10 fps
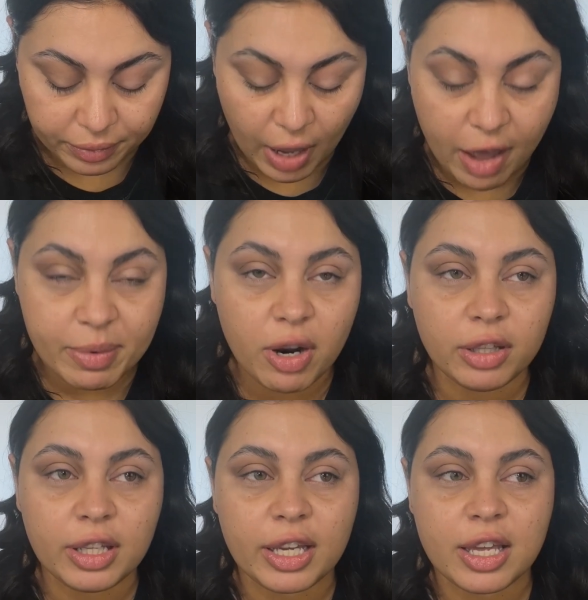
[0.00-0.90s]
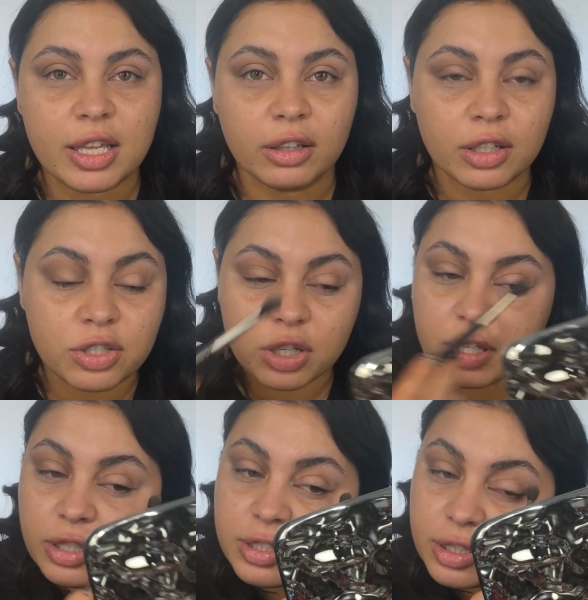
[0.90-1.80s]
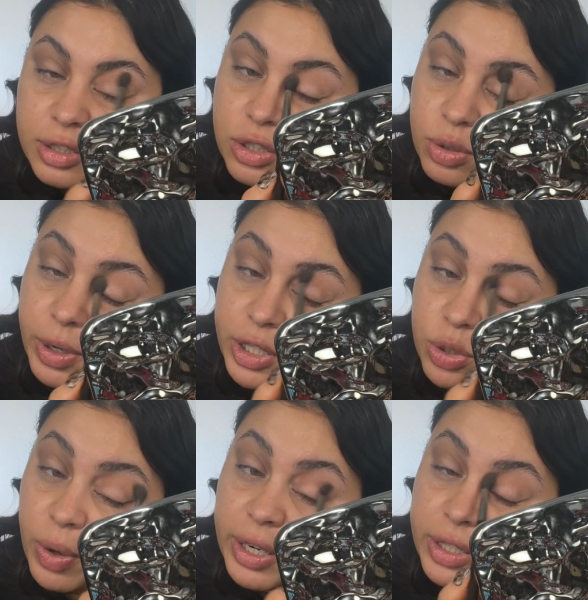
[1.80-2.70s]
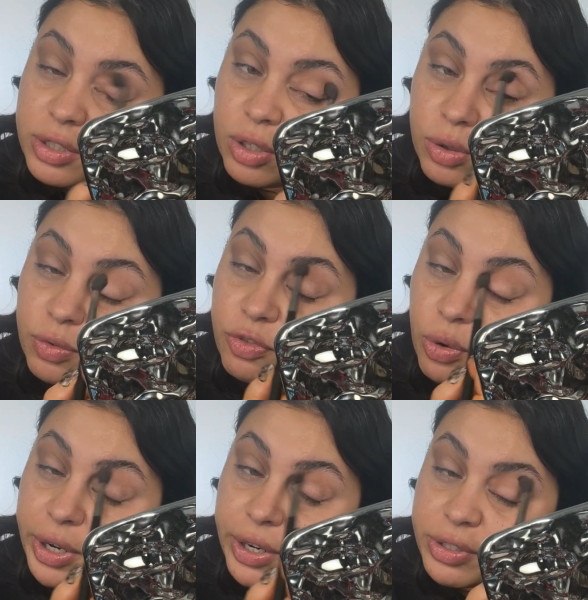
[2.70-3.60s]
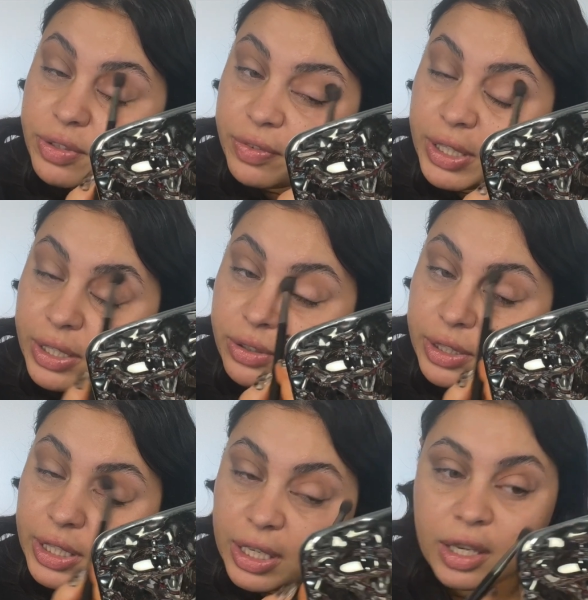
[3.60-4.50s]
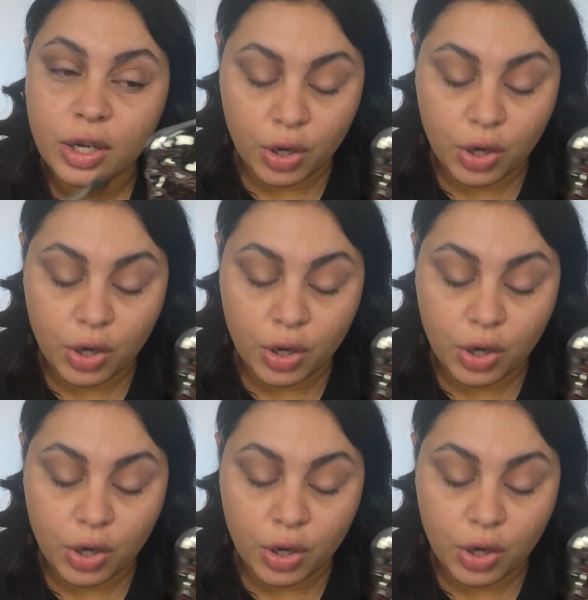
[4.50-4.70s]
I've been on like a healing journey since 2020. So 4 years of literally